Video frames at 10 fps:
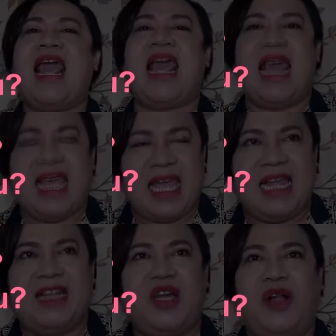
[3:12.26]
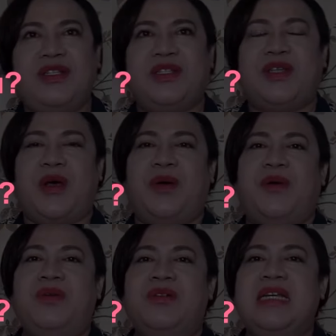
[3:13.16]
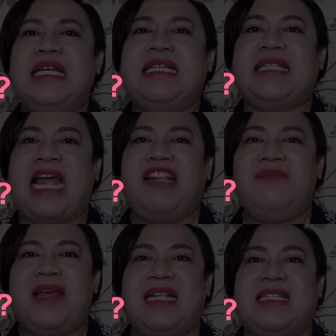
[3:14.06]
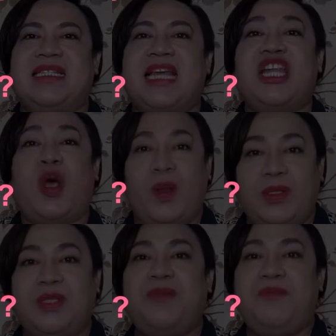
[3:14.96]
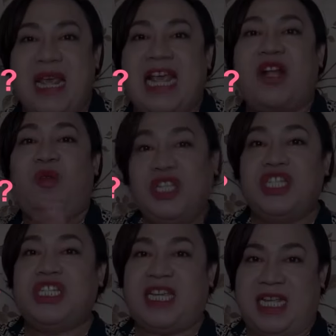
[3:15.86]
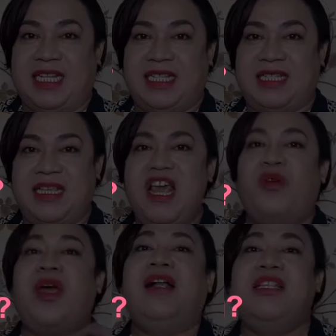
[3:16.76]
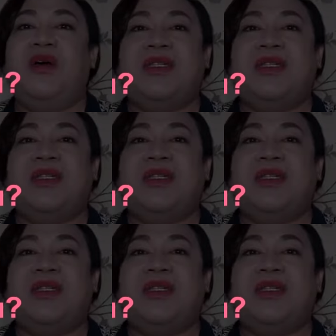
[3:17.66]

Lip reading: And also, statements can also be questions. We all know